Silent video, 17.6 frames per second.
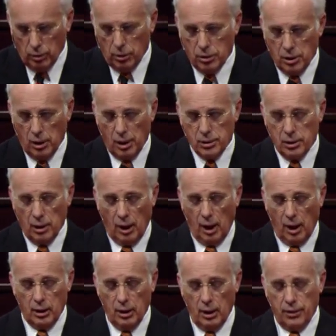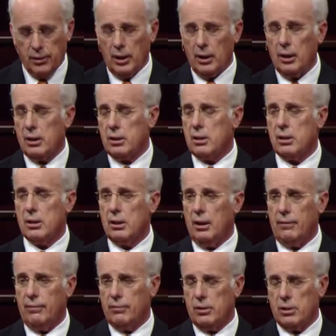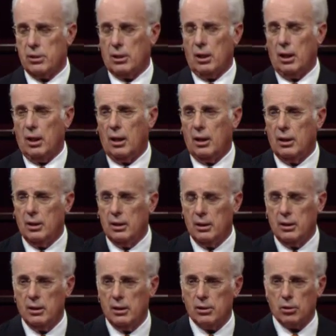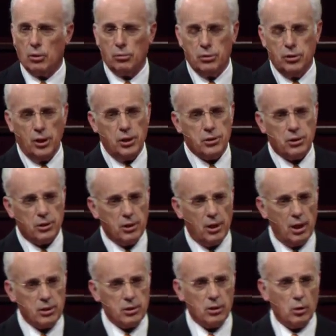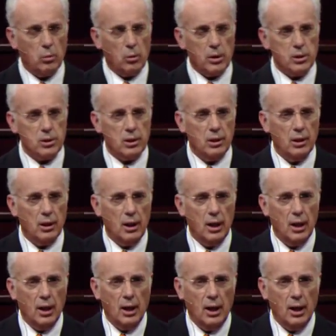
Luke says they had nothing else left to say. So Jesus asked the question.